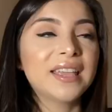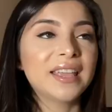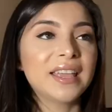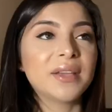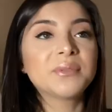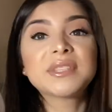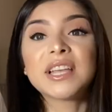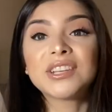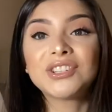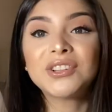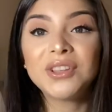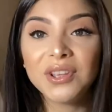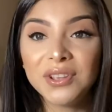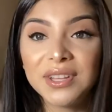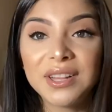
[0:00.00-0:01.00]
It was
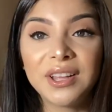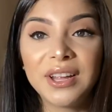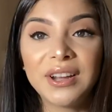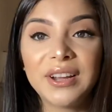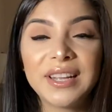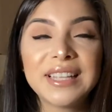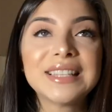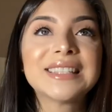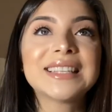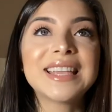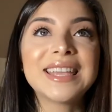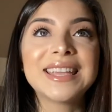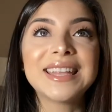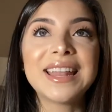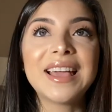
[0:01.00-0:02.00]
actually on clearance
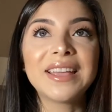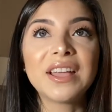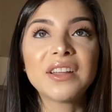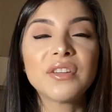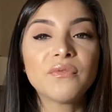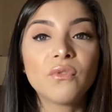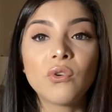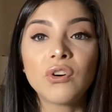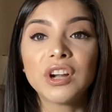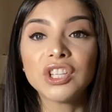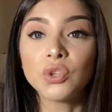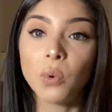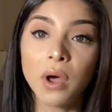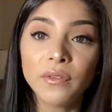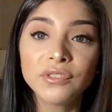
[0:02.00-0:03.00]
and I got it for
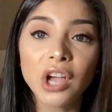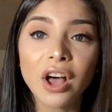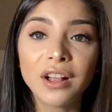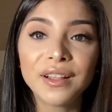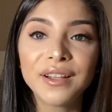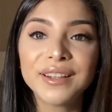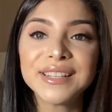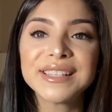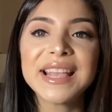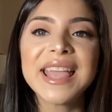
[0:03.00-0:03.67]
$12